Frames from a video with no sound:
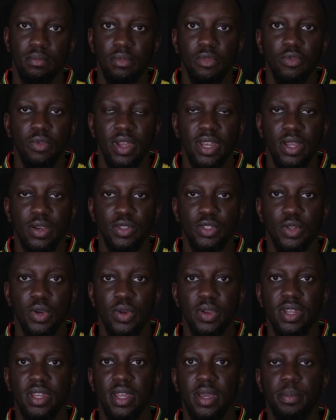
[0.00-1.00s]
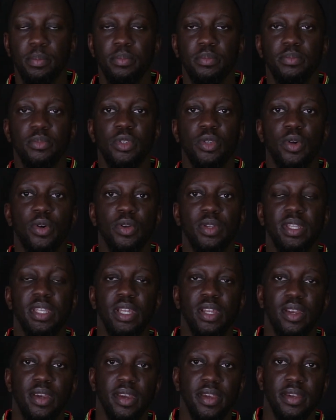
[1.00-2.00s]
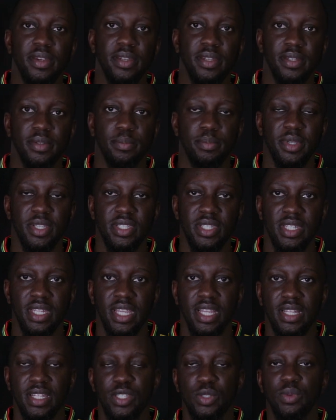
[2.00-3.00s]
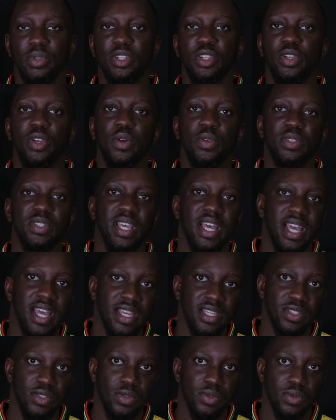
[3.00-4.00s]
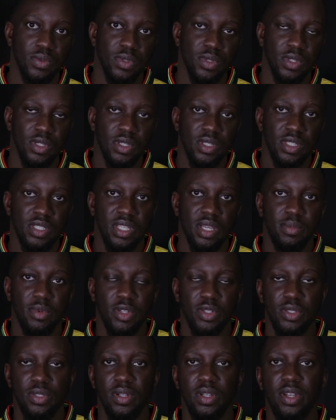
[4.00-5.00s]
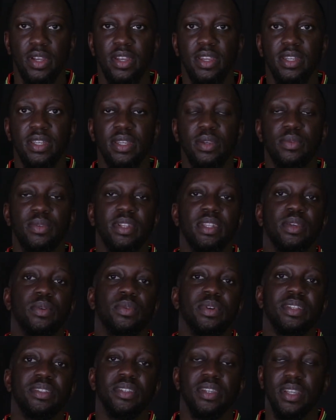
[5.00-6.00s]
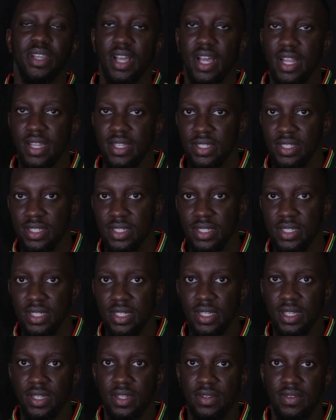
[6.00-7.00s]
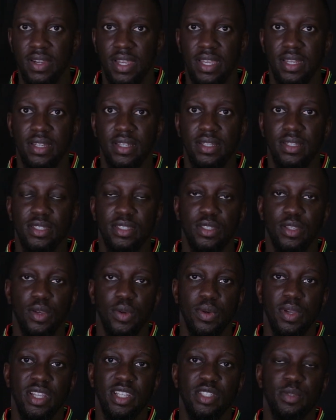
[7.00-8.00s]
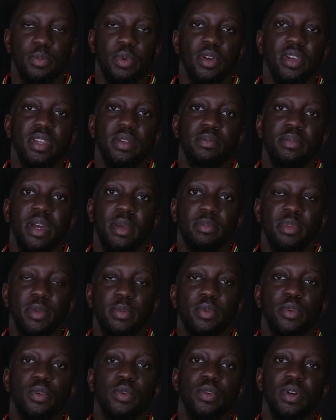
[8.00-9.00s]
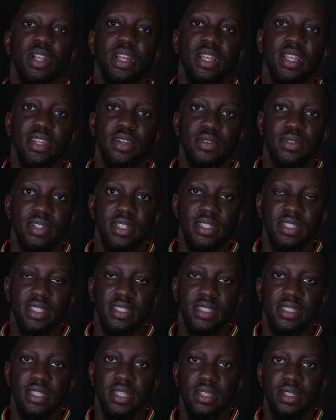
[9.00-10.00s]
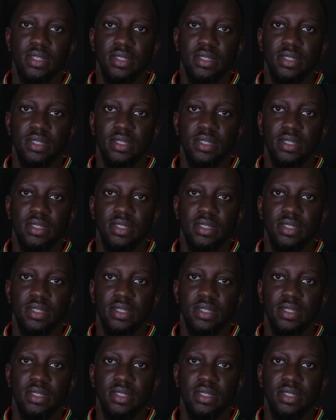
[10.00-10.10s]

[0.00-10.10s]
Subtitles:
When I was growing up, you only learn Pidgin English when you go to high school. Some also learned it when they went to college, right? So it's spoken by people who are literates.